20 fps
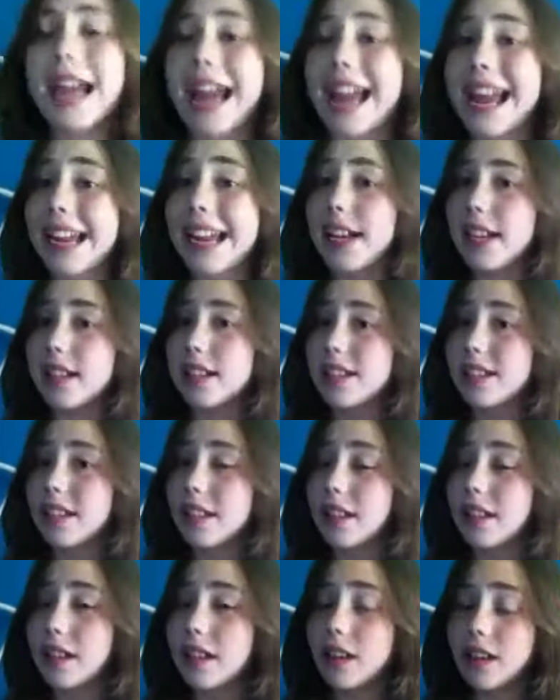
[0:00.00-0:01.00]
and
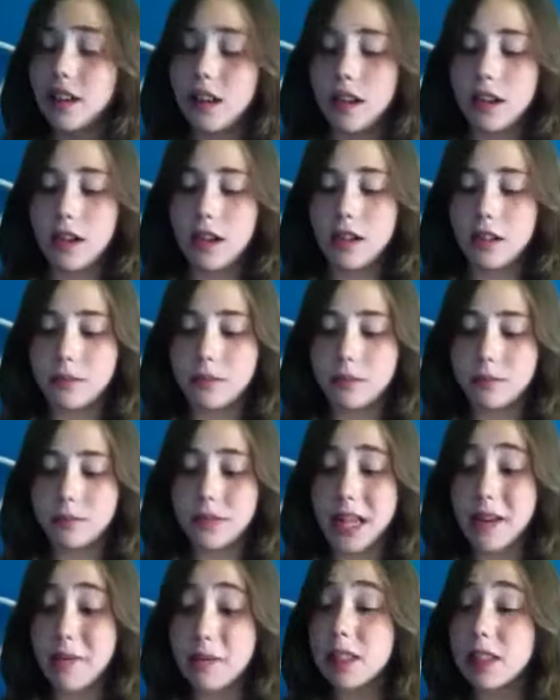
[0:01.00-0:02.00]
um,
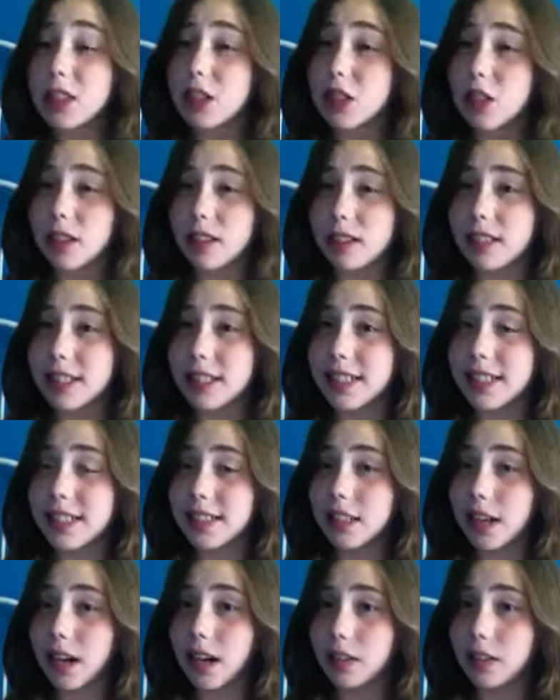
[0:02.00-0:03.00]
it was
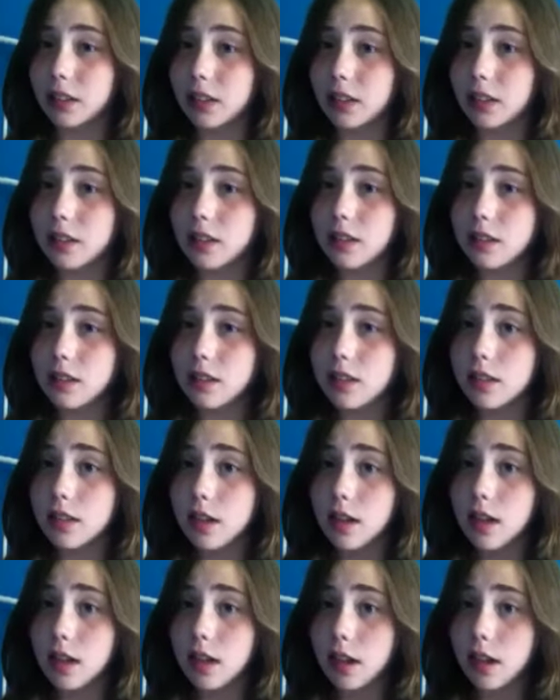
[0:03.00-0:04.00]
$13
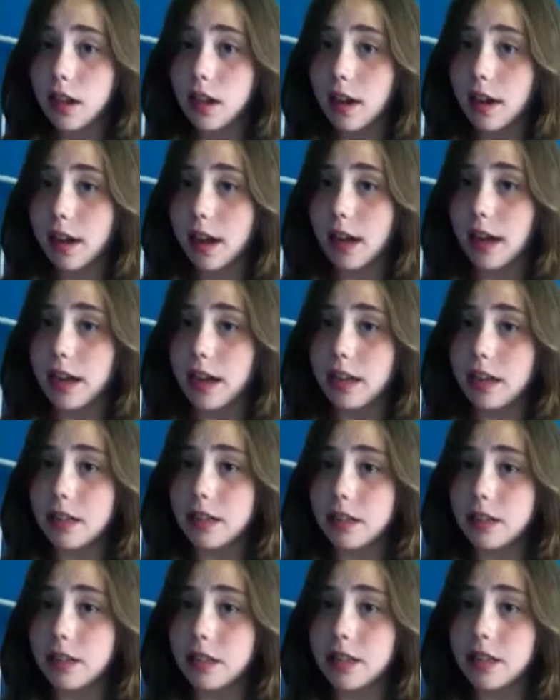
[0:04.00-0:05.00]

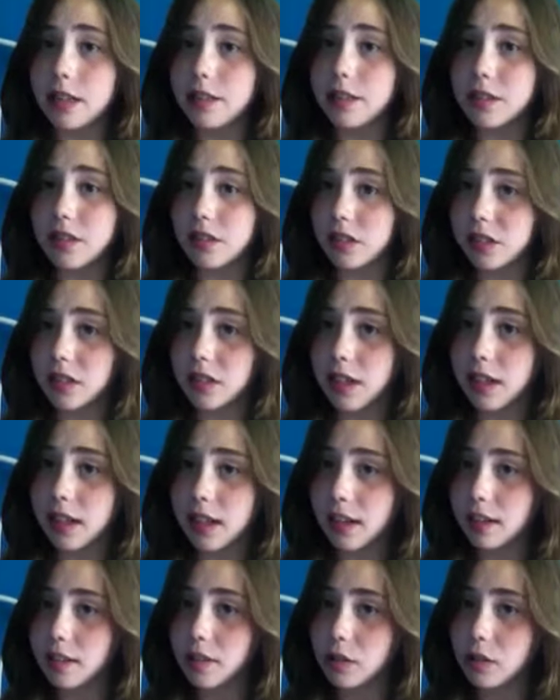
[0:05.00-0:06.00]
and it's just like
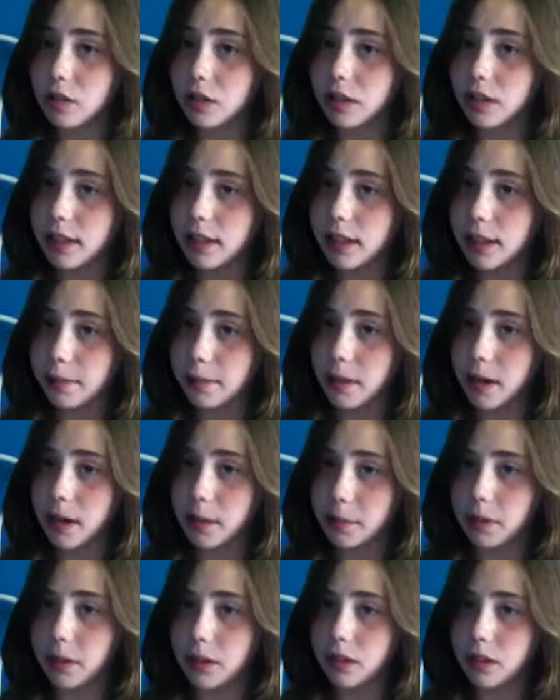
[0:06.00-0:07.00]
any ordinary
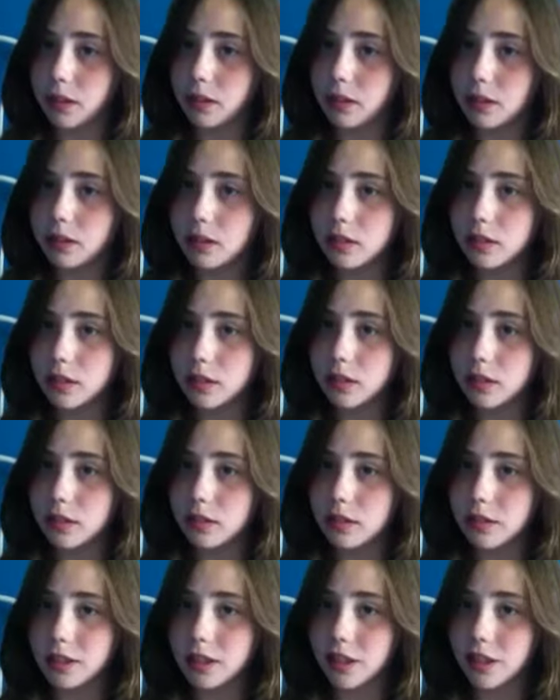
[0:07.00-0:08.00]
primer.
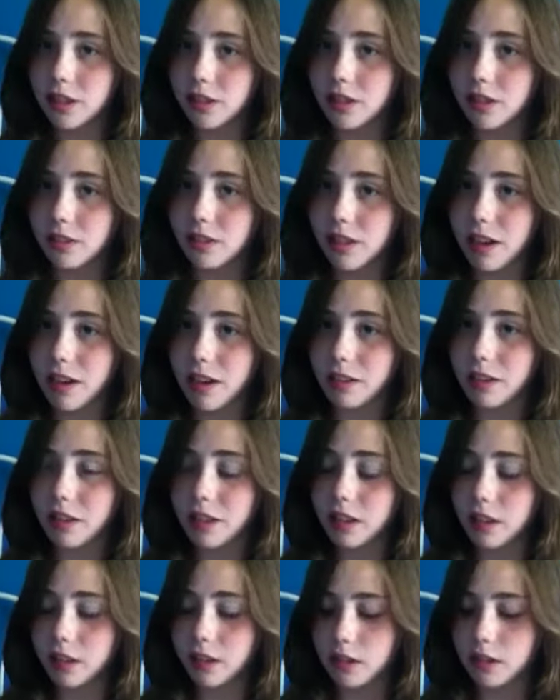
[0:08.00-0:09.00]
So I don't
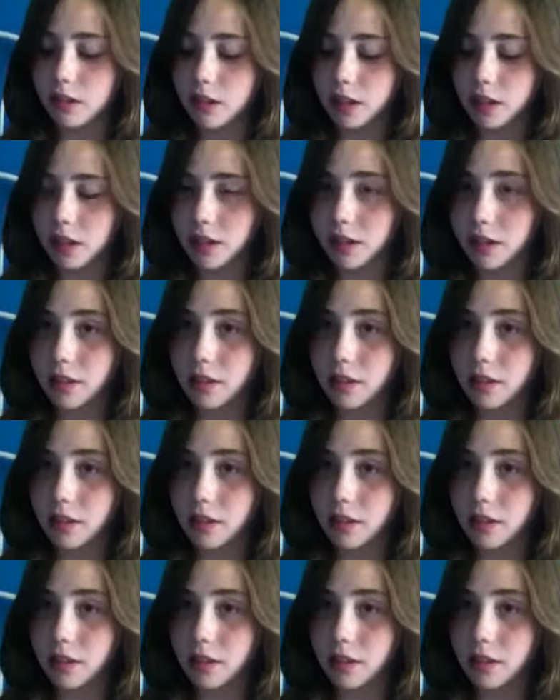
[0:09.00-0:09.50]
really understand